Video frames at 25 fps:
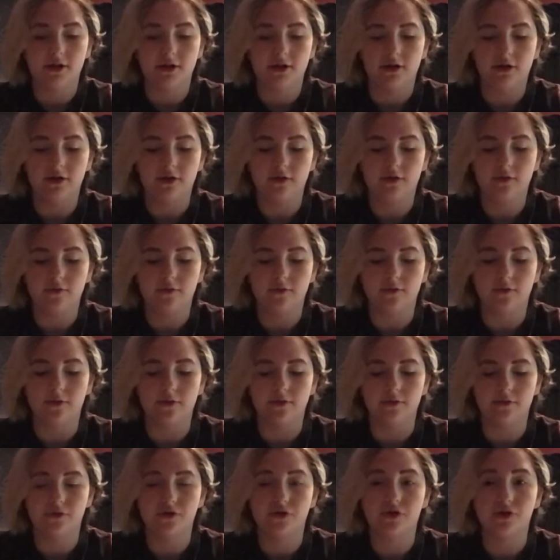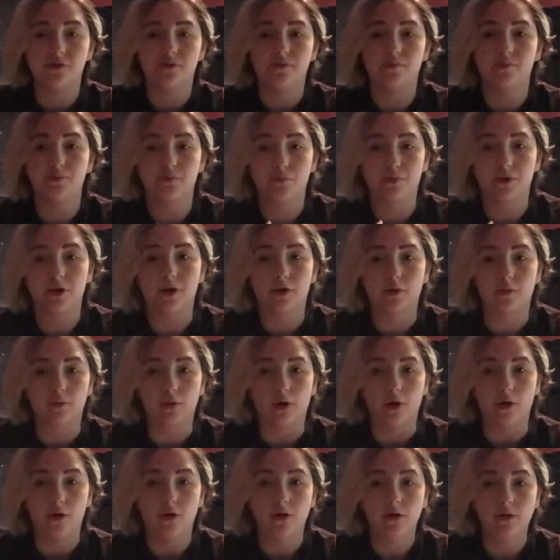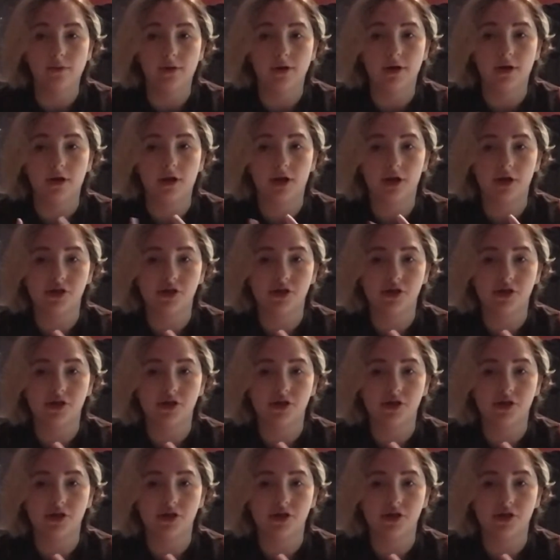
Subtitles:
you should bring a robe,